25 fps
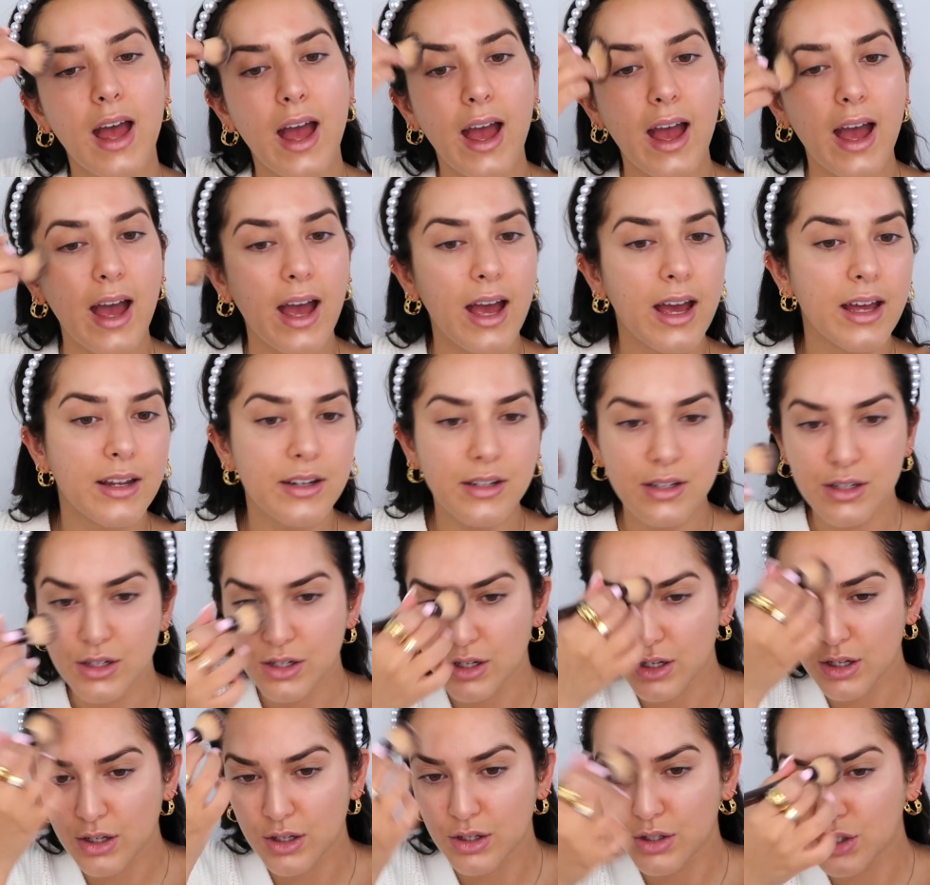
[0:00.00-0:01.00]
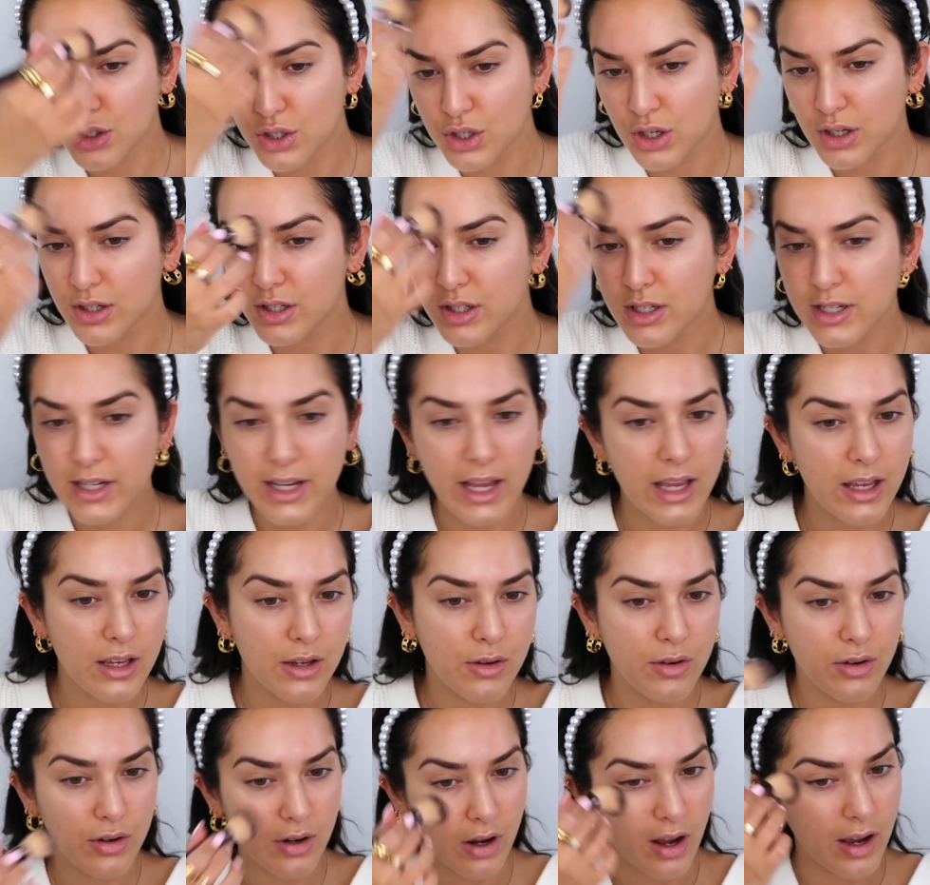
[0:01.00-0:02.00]
and just to get
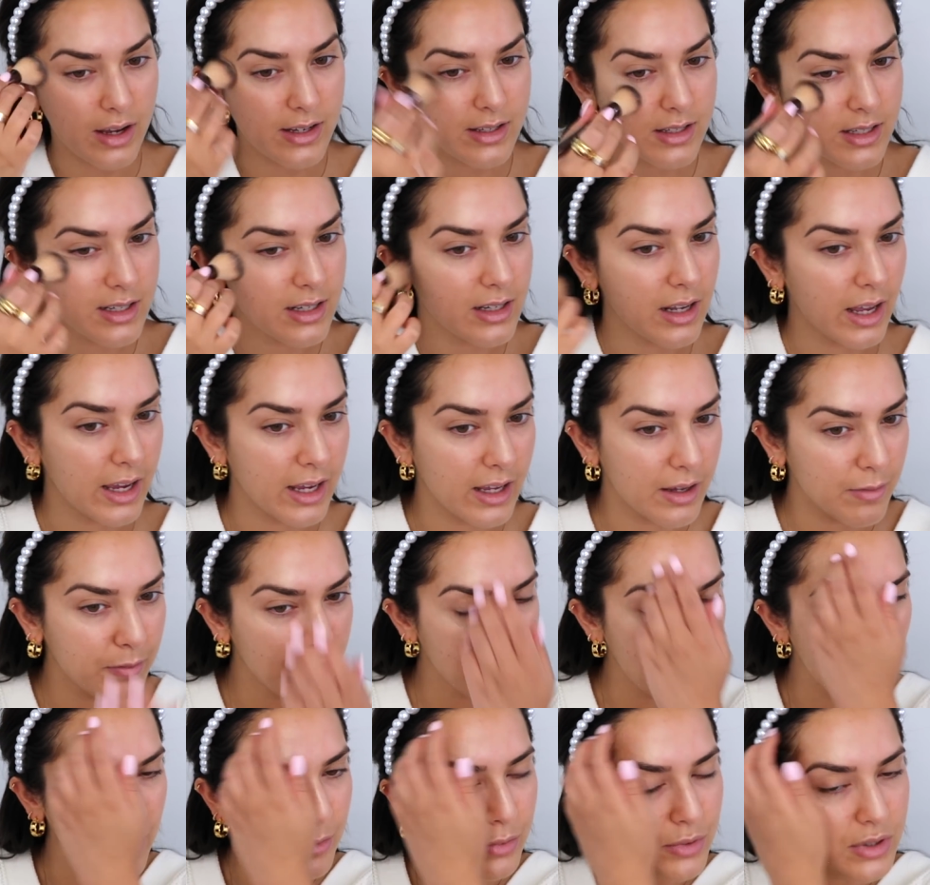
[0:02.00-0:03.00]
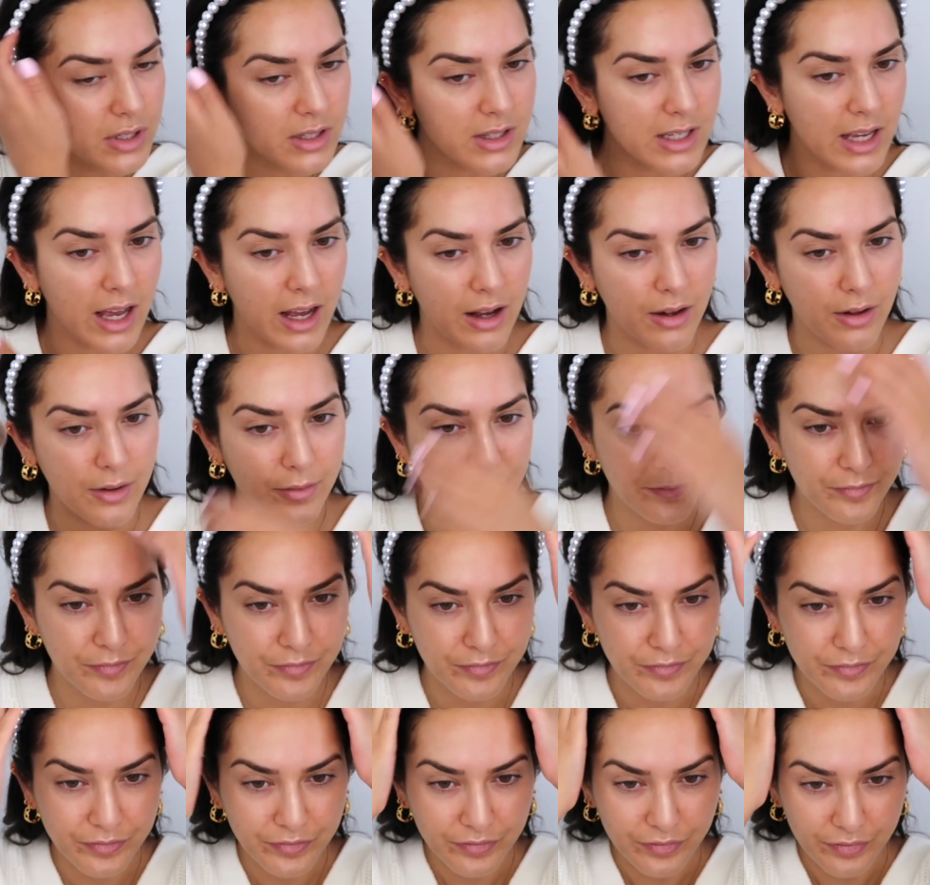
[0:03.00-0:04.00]
you guys to like be able to tell
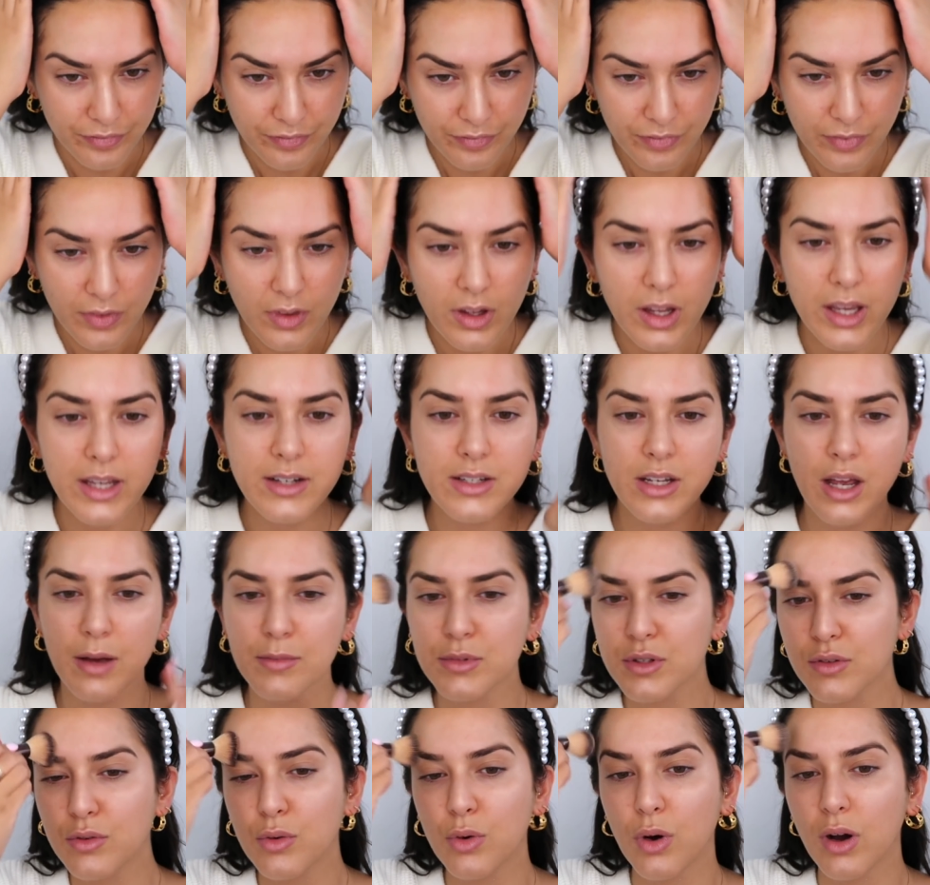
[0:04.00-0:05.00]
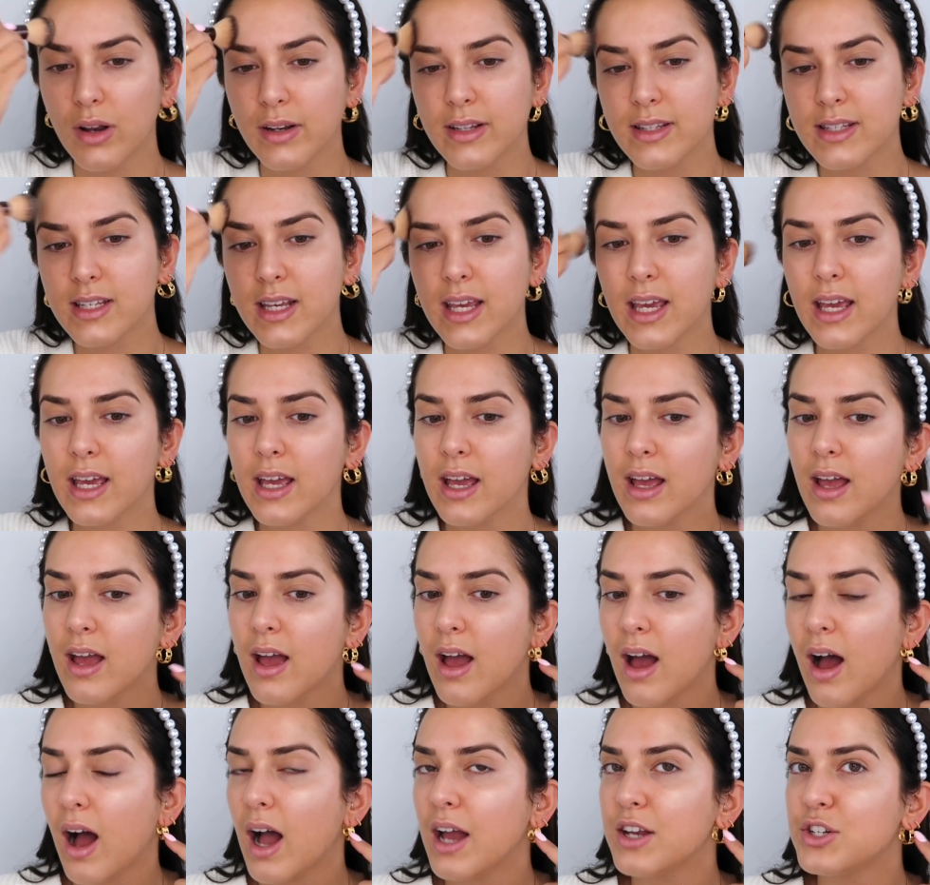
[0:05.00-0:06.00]
in terms of quality,
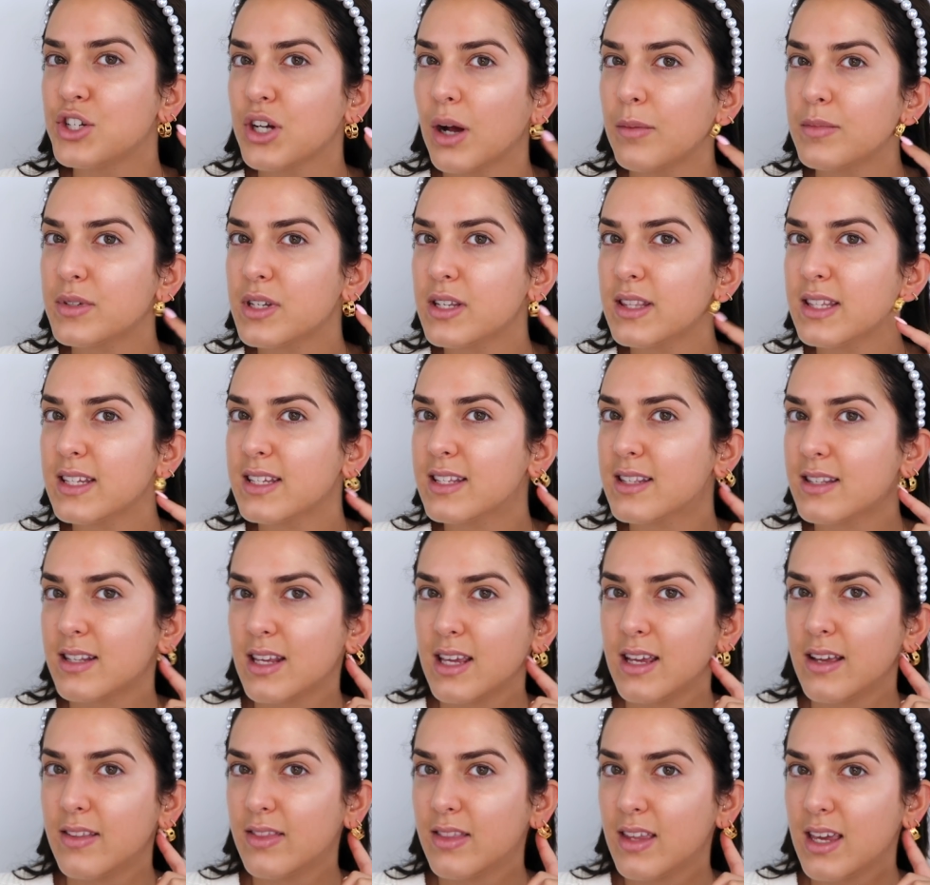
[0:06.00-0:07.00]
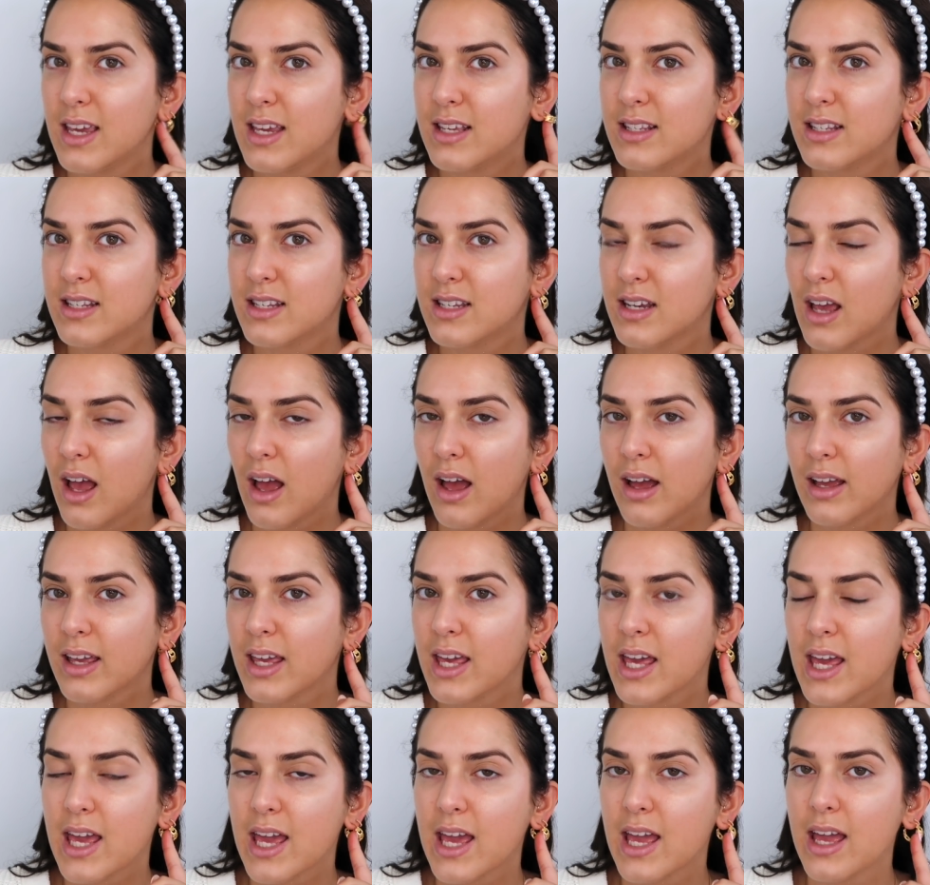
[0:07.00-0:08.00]
I jumped in the sea in these in
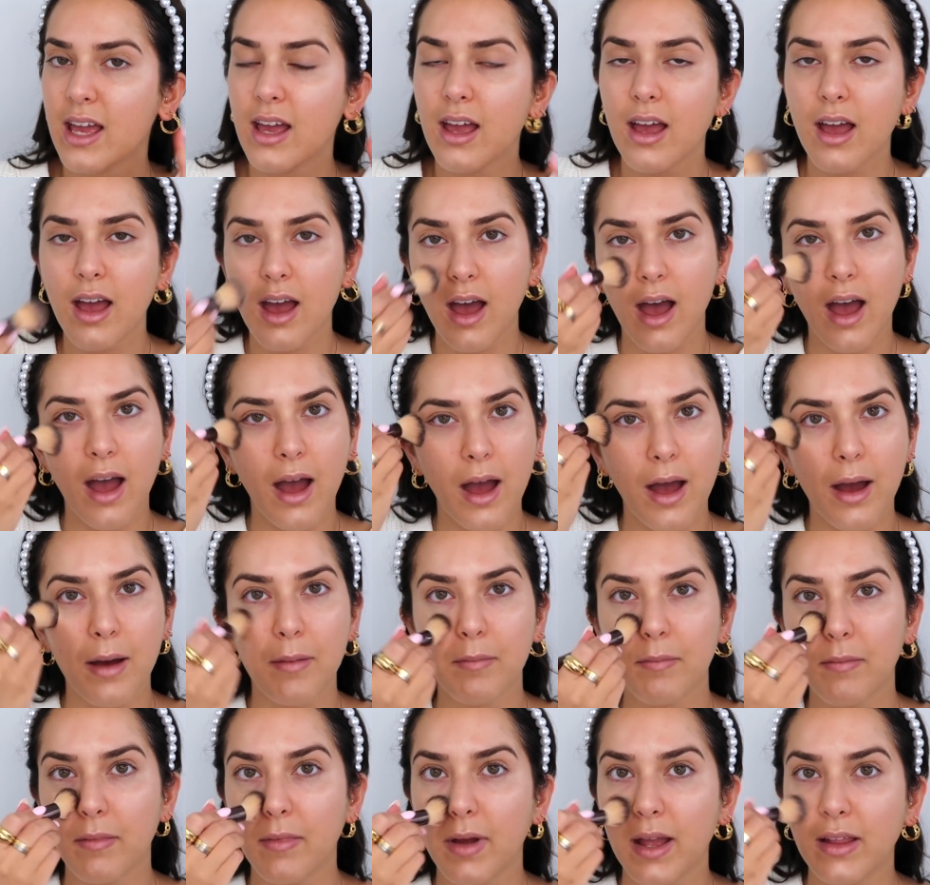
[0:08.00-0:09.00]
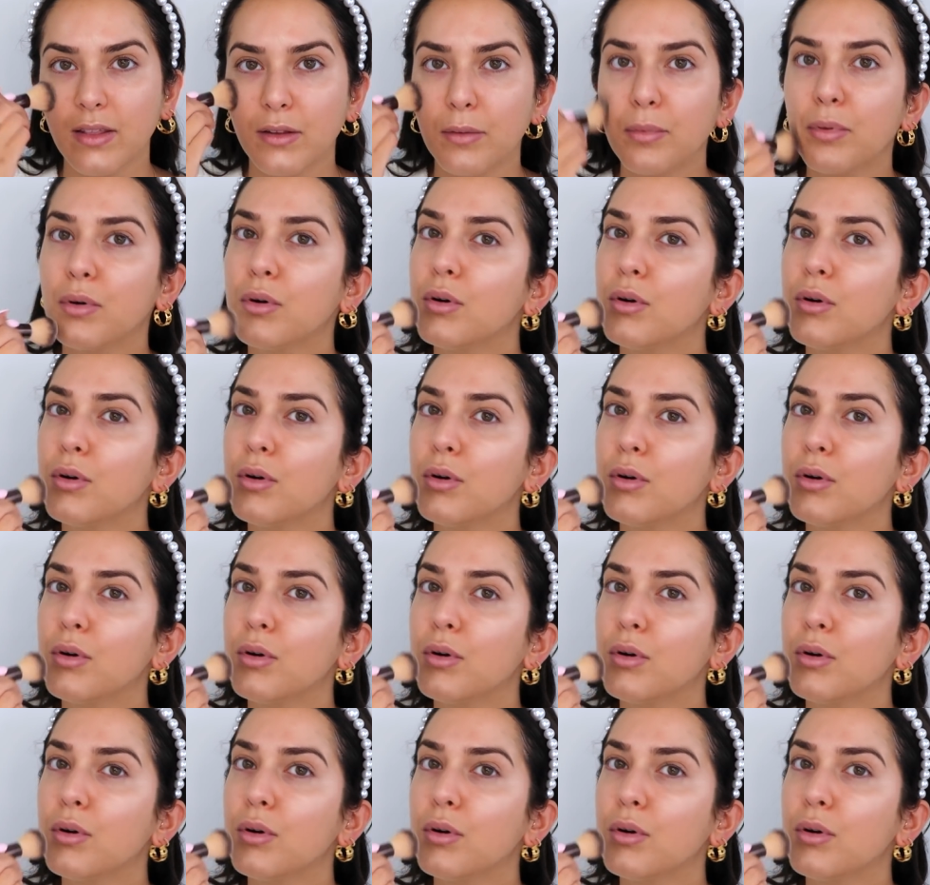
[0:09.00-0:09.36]
Turkey, um, in the